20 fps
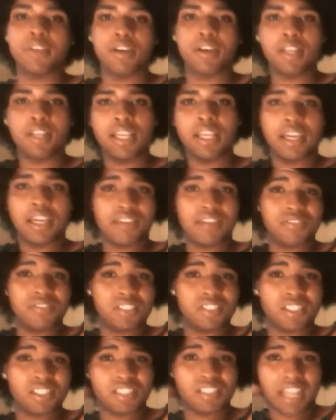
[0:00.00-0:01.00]
all I have
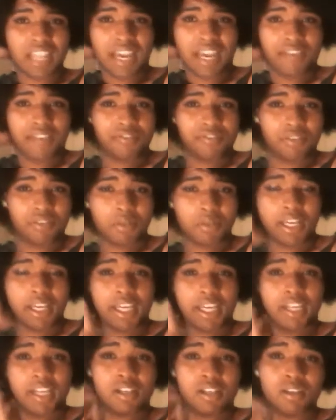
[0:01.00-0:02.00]
is this afro
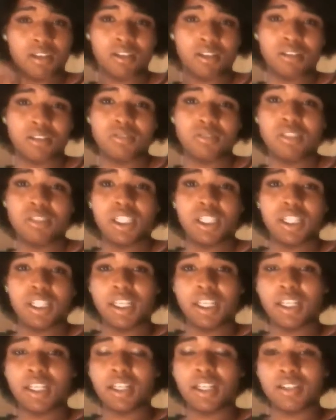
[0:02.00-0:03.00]
hair,
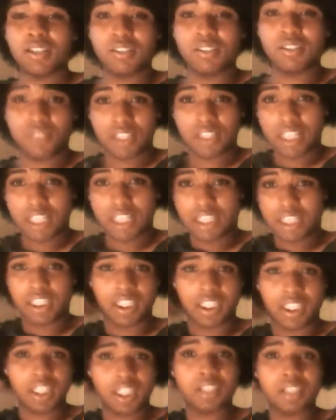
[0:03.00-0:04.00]
and I don't even
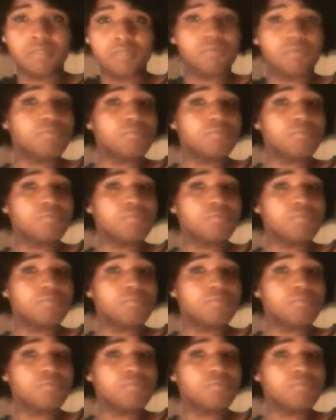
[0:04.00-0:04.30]
like it.